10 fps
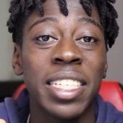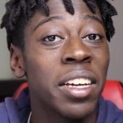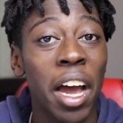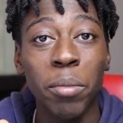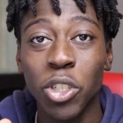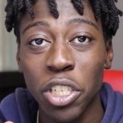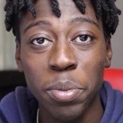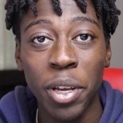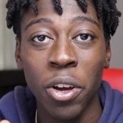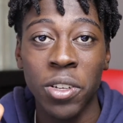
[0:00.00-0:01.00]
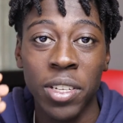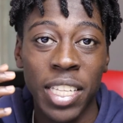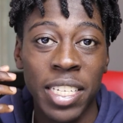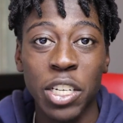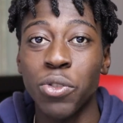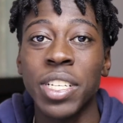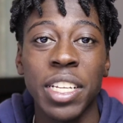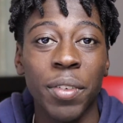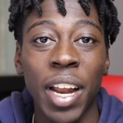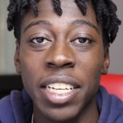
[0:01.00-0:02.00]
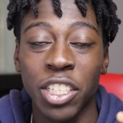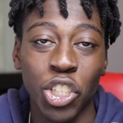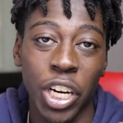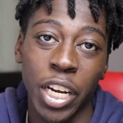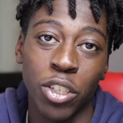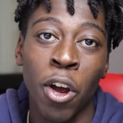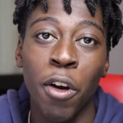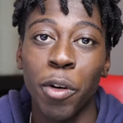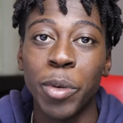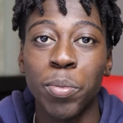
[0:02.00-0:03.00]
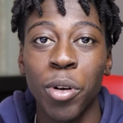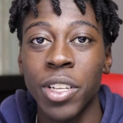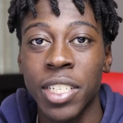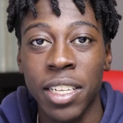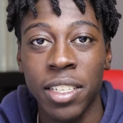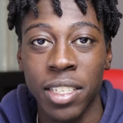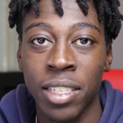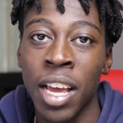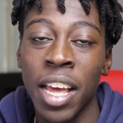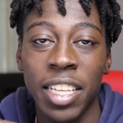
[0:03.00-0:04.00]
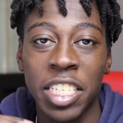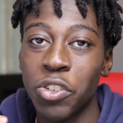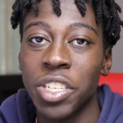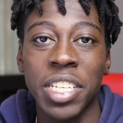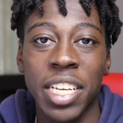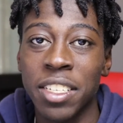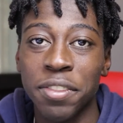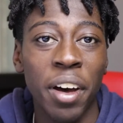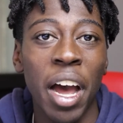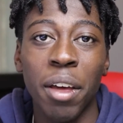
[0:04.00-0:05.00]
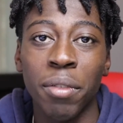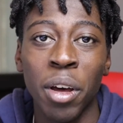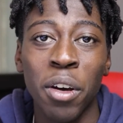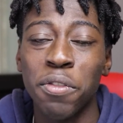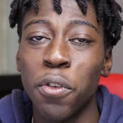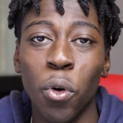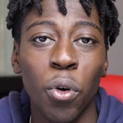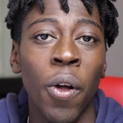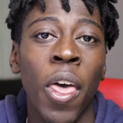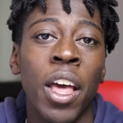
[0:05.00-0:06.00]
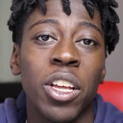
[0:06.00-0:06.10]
time, just because this Series 7 hasn't changed from its predecessors, the Series 6, 5, 4.